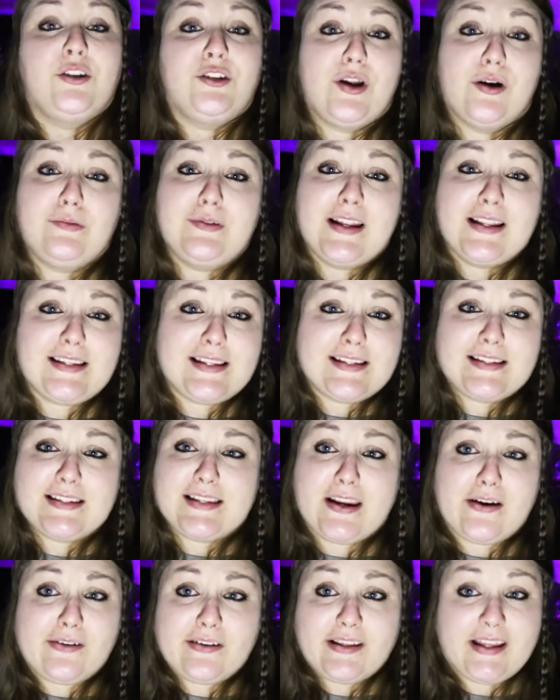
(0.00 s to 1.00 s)
don't
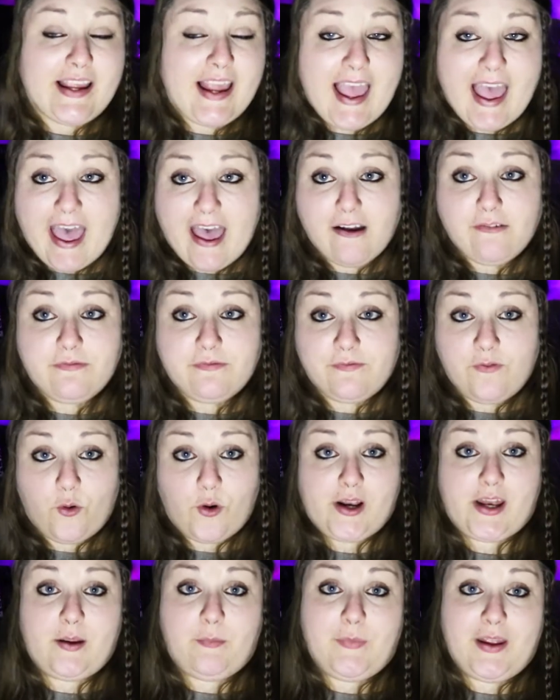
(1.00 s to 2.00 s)
necessarily have
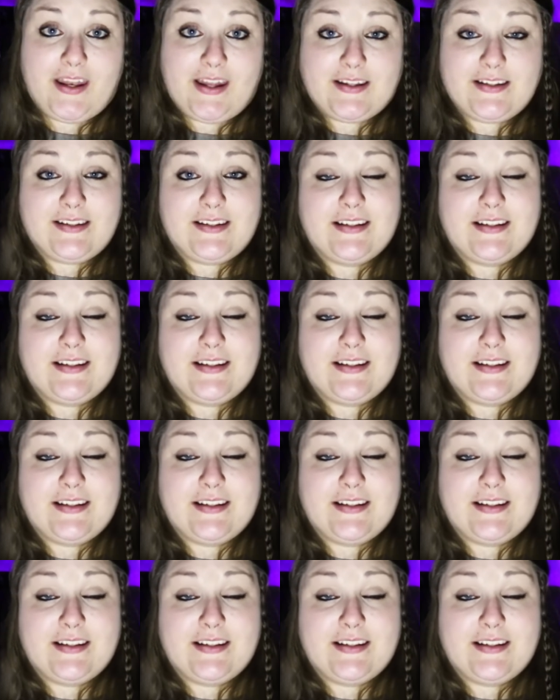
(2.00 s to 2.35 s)
40 minutes